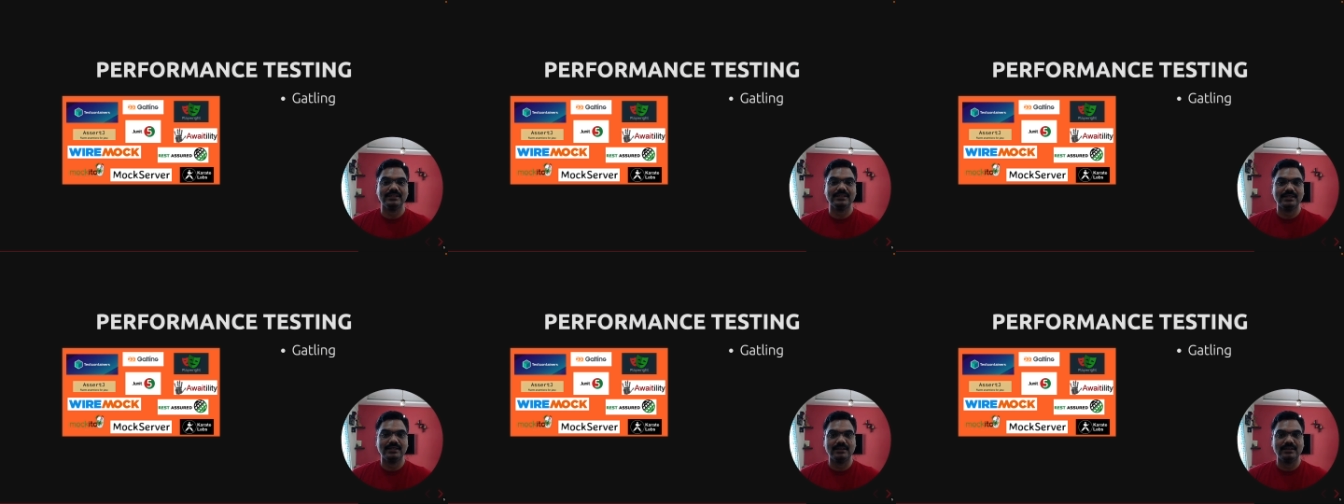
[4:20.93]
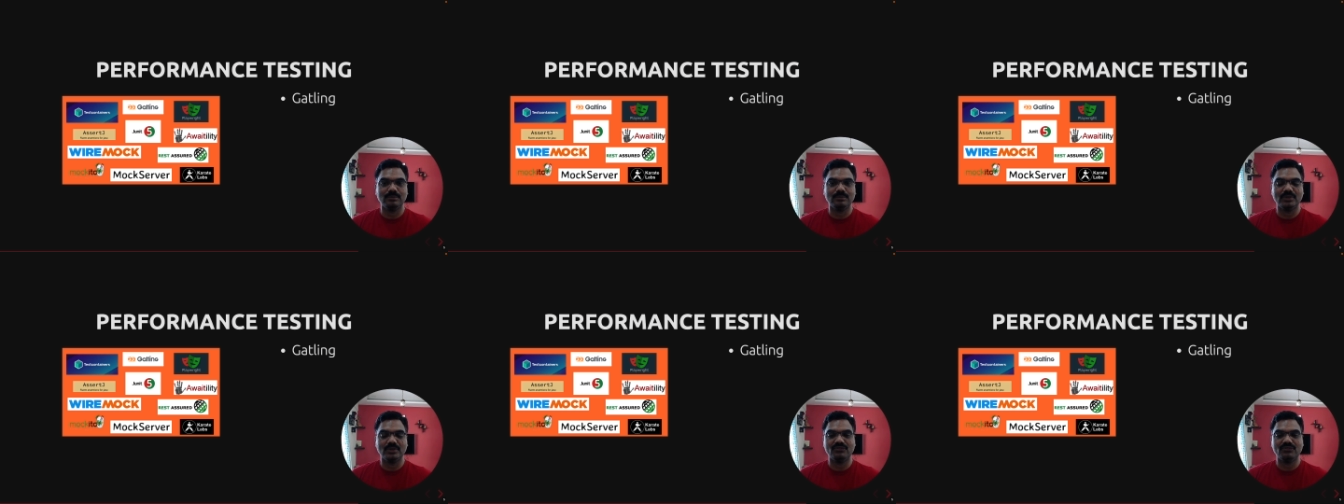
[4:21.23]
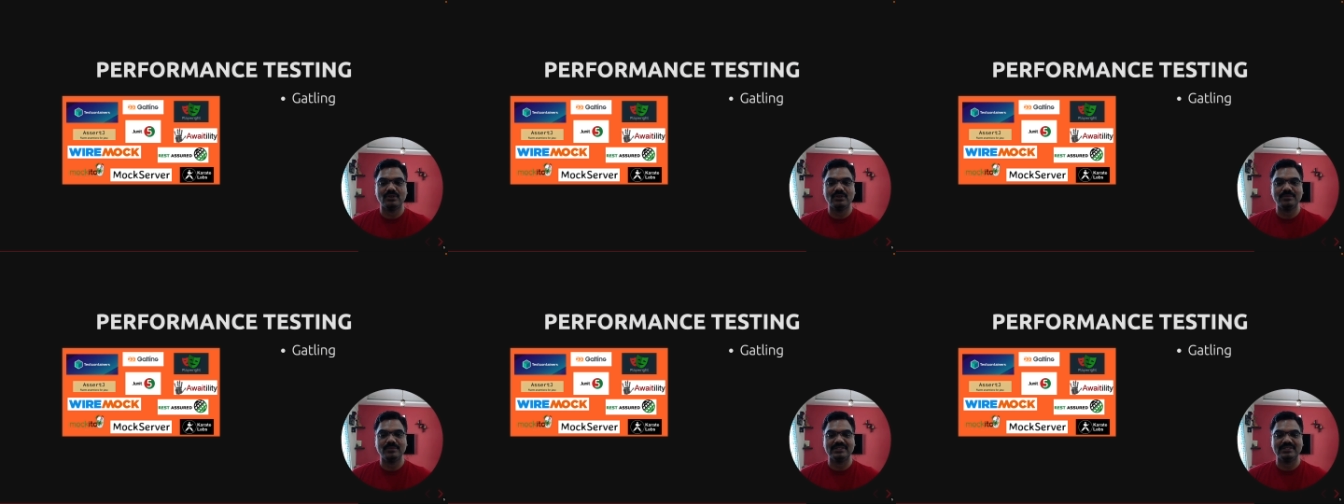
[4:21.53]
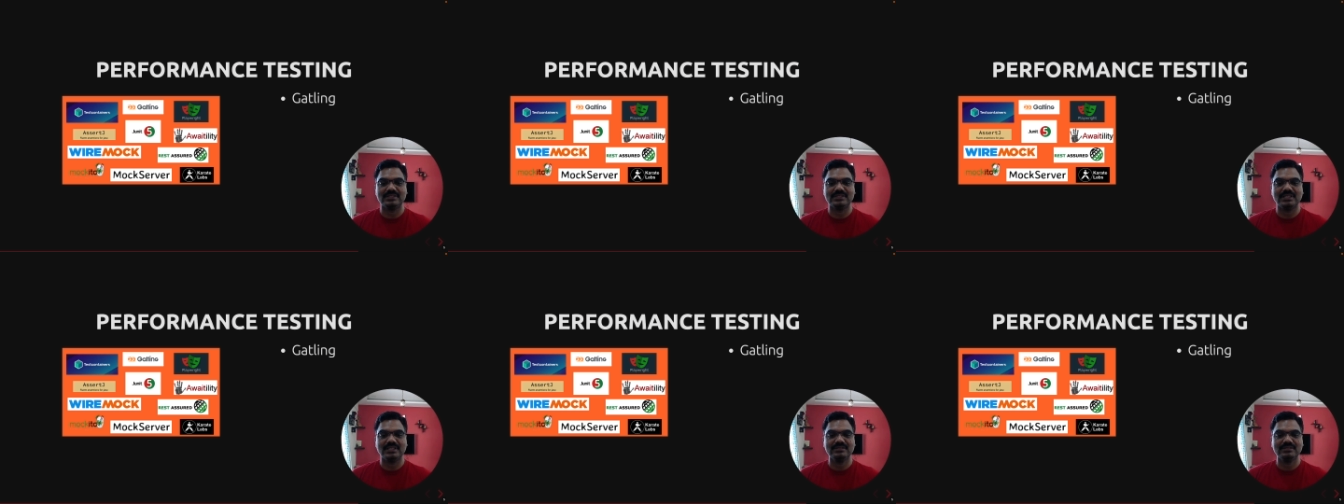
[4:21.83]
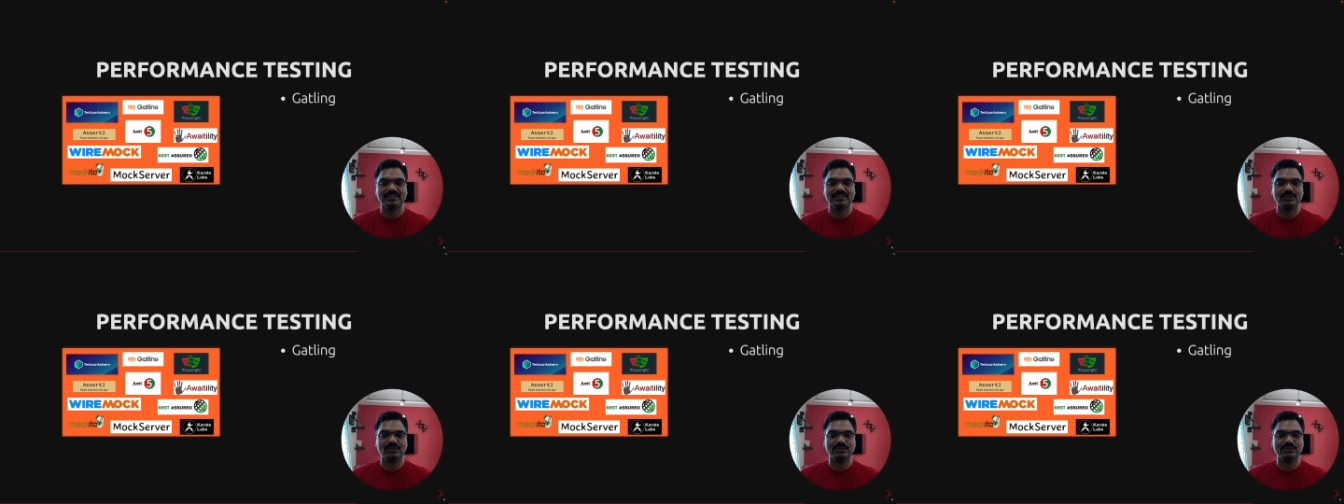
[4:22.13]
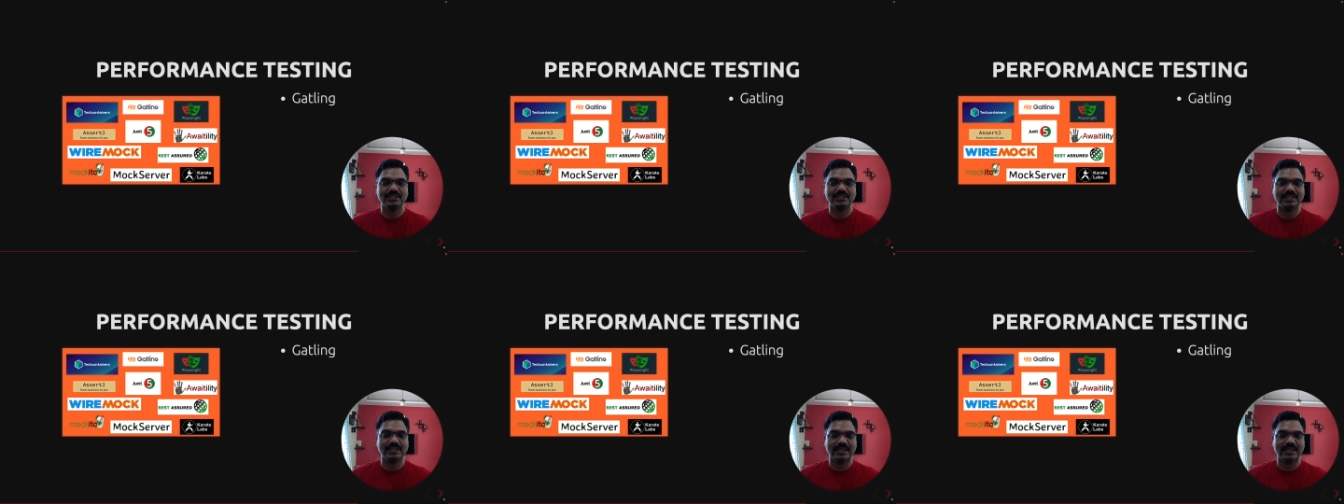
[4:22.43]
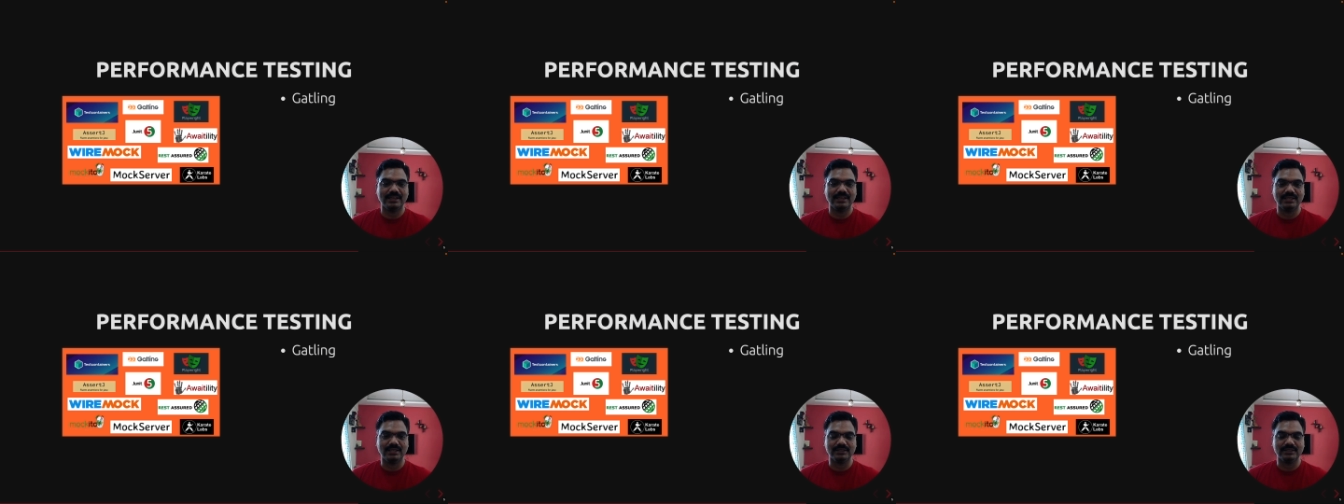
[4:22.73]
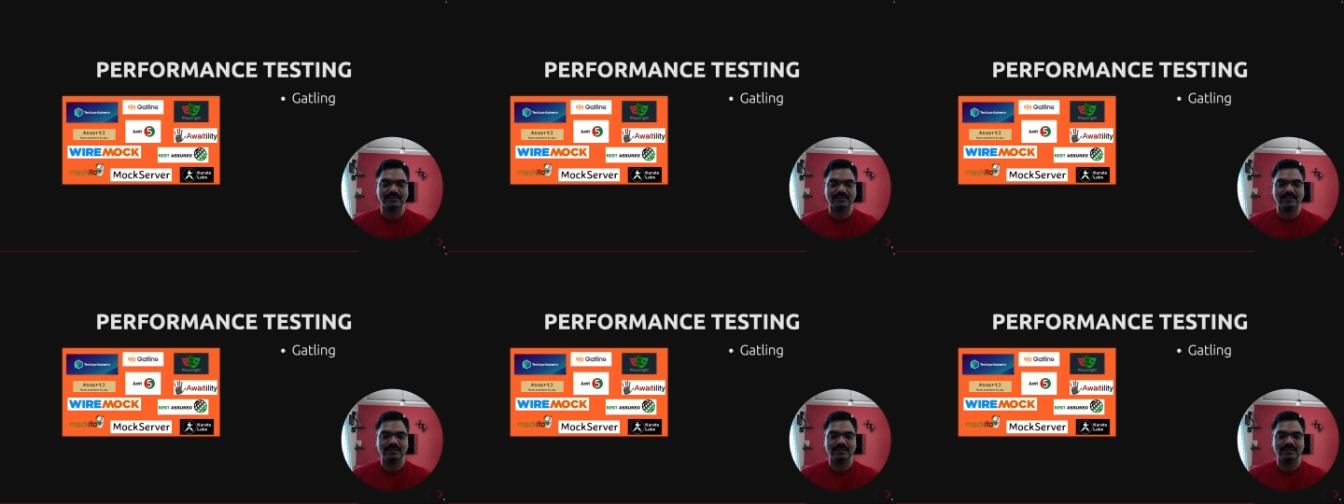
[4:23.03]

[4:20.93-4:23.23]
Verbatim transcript: uh, performance tests using Gatling.